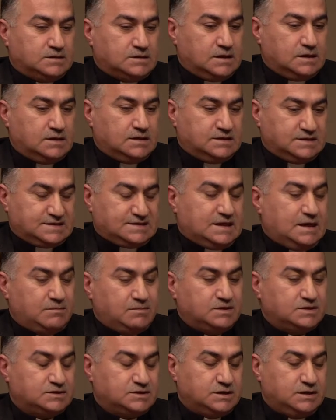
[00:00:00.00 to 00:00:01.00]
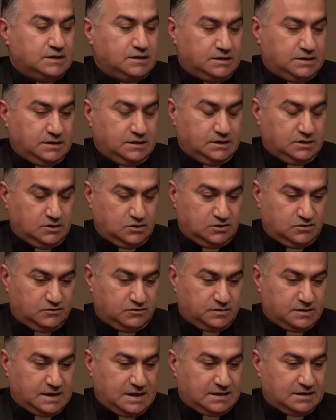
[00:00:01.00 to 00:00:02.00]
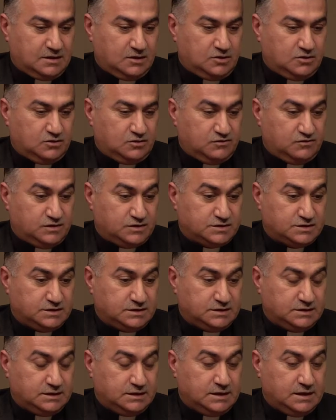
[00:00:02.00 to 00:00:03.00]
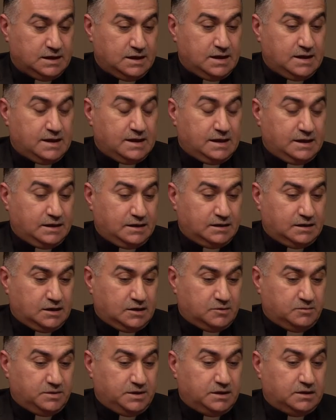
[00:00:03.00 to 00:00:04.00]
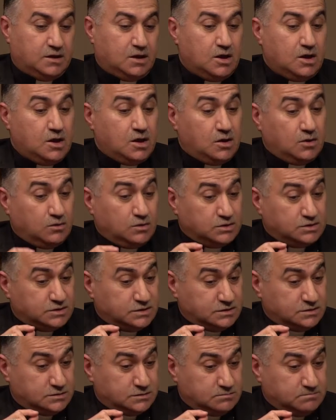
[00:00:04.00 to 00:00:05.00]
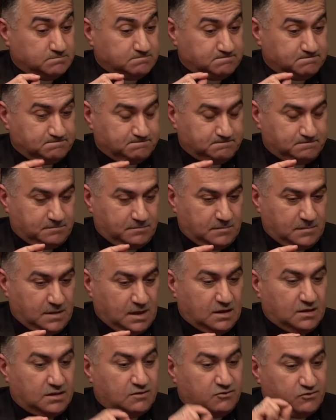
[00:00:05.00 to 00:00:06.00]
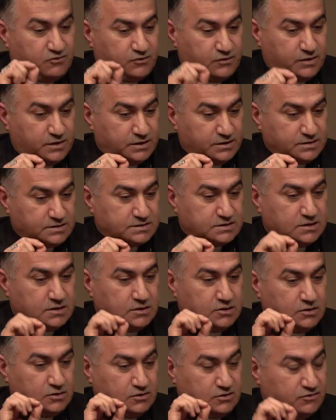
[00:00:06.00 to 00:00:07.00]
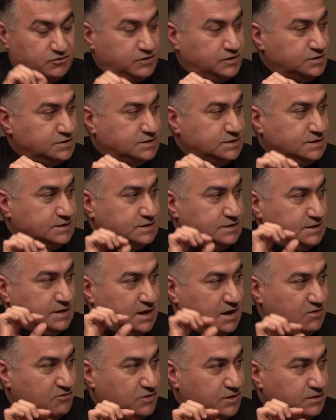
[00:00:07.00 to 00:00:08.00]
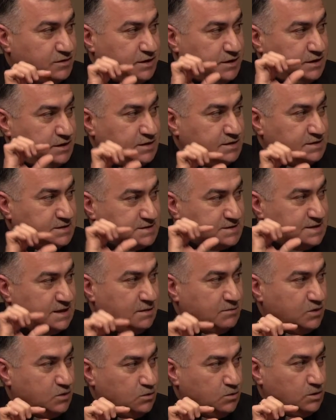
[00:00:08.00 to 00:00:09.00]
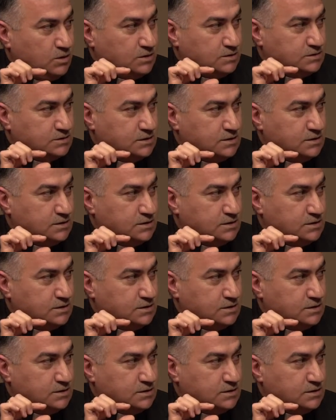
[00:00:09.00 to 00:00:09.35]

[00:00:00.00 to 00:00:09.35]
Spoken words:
establishing the Catholic University in Erbil, which is the first university ever in an Islamic world.